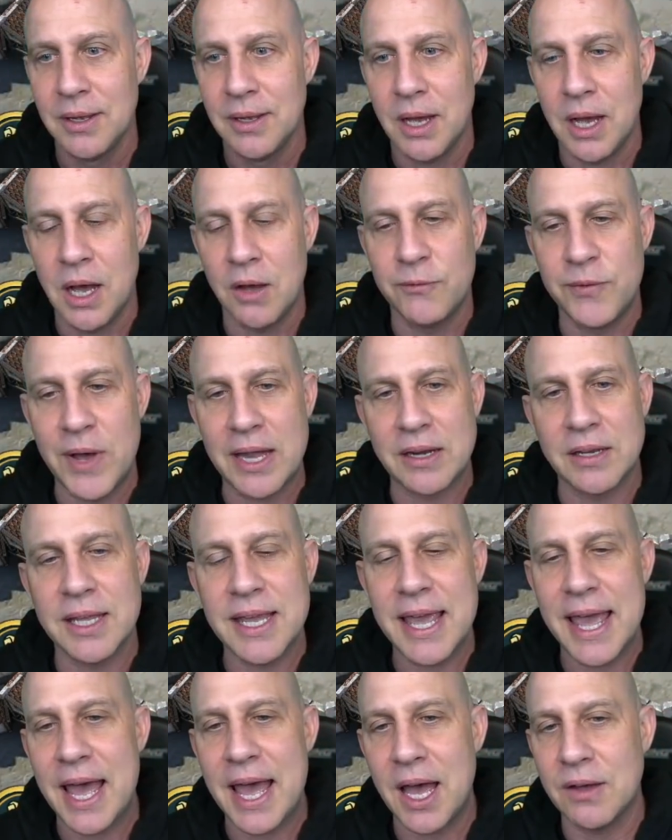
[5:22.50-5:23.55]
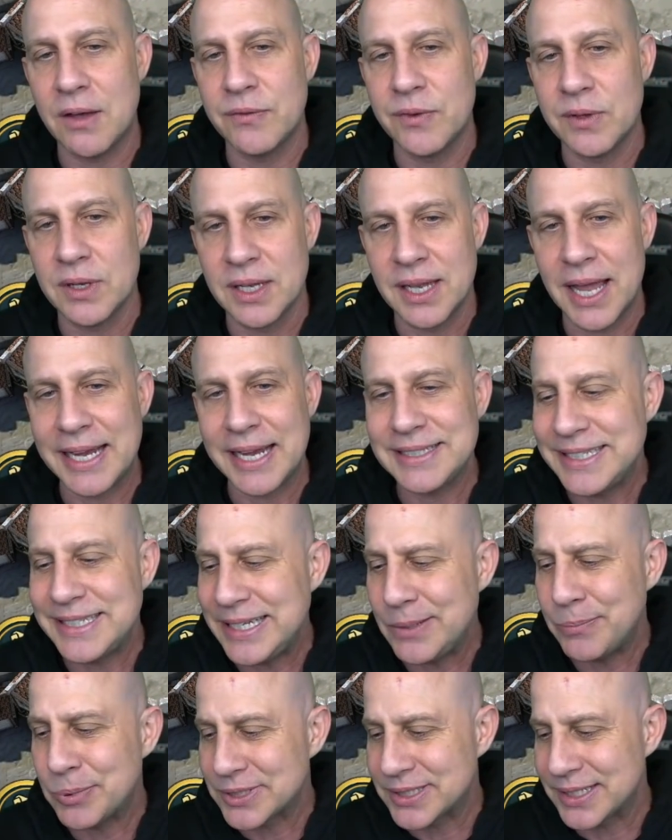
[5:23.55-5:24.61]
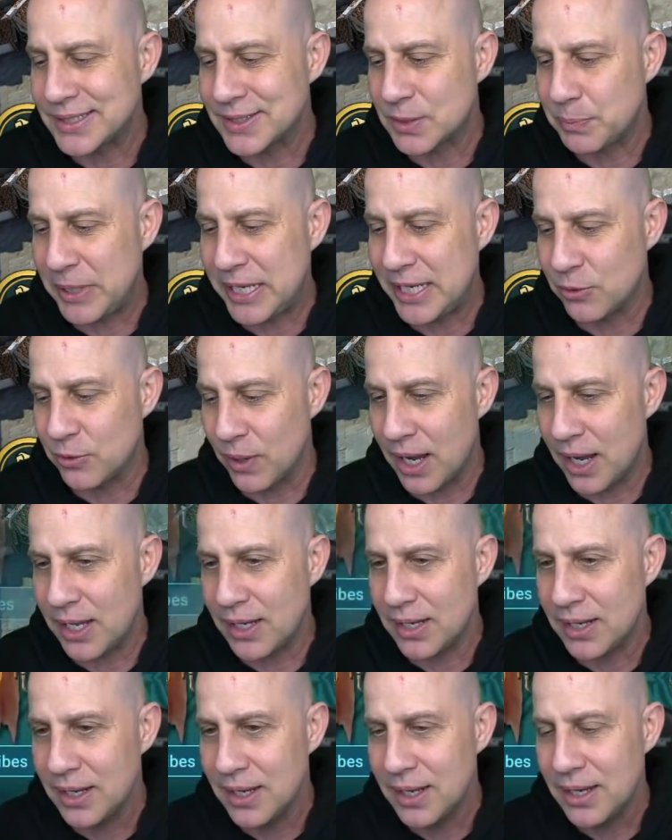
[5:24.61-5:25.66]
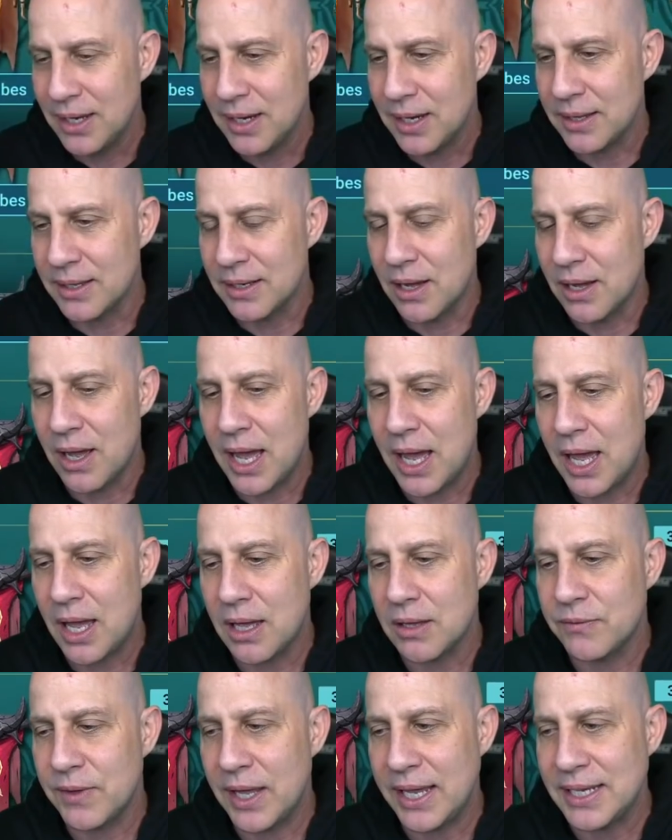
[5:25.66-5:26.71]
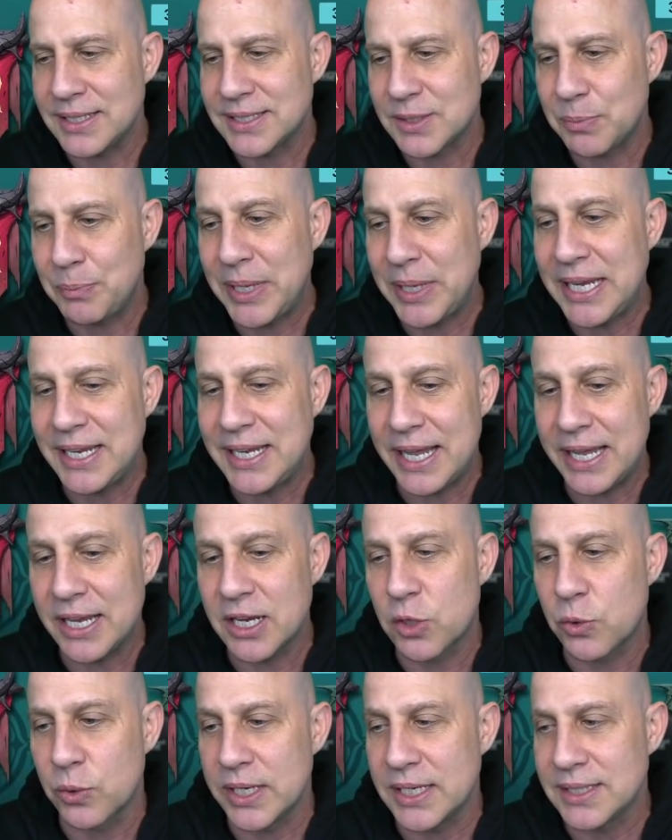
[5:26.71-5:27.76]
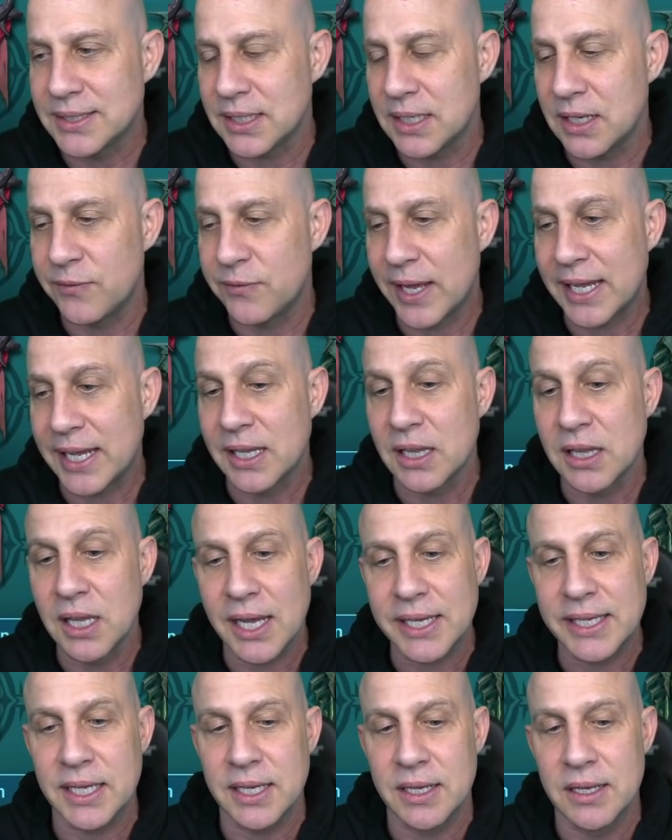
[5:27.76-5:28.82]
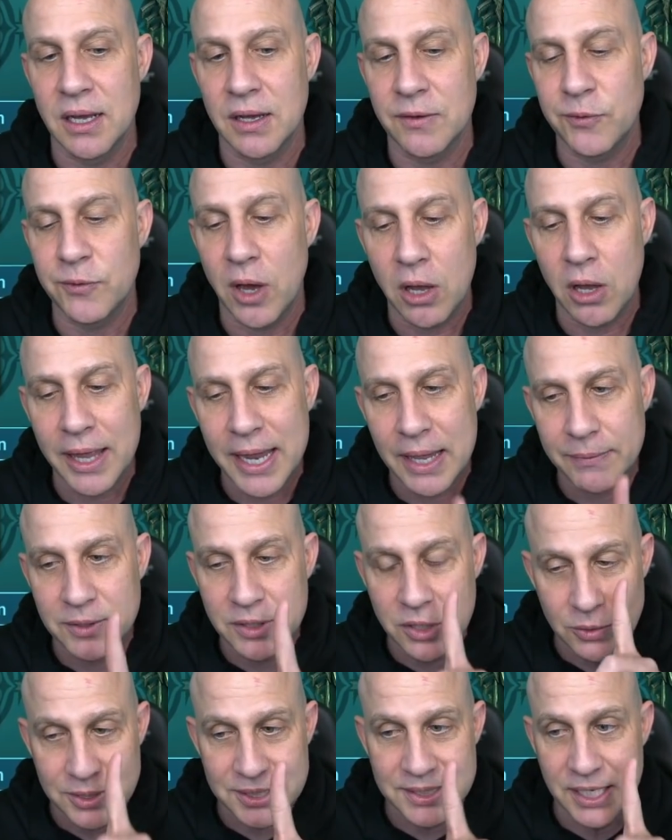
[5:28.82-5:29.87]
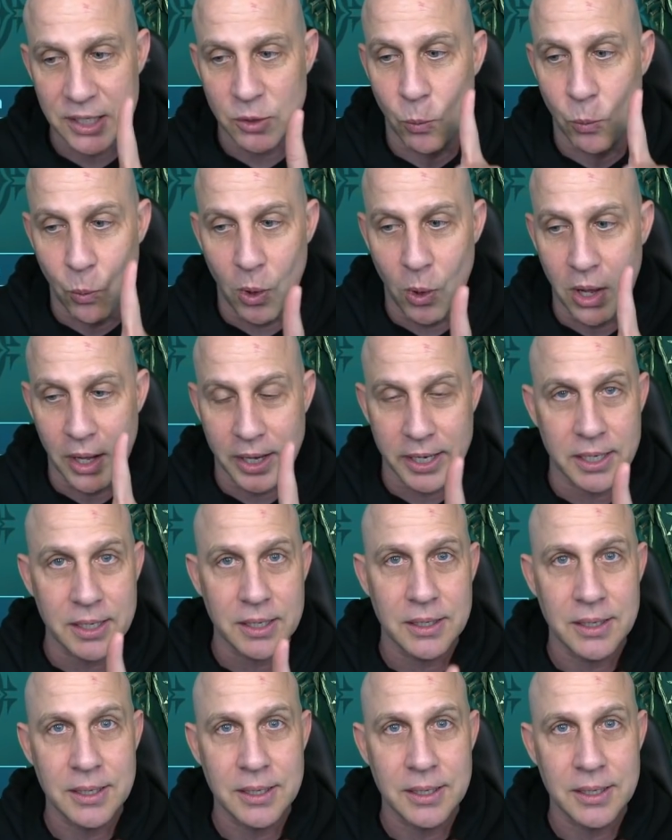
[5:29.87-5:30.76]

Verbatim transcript: I'll finally have 19% speed, right? And then I'll have a speed increase, and if I get lucky enough, all I have to do is hit 1